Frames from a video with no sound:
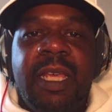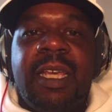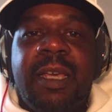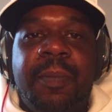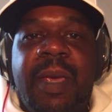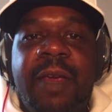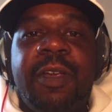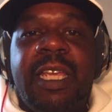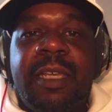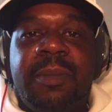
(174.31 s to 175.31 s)
comparing
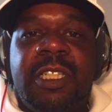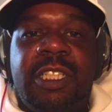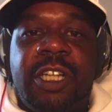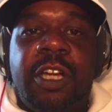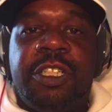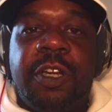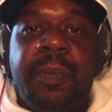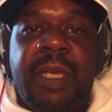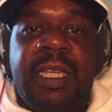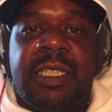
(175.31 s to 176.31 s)
him to Jar Jar
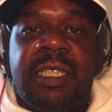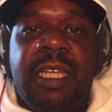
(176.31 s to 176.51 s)
Binks,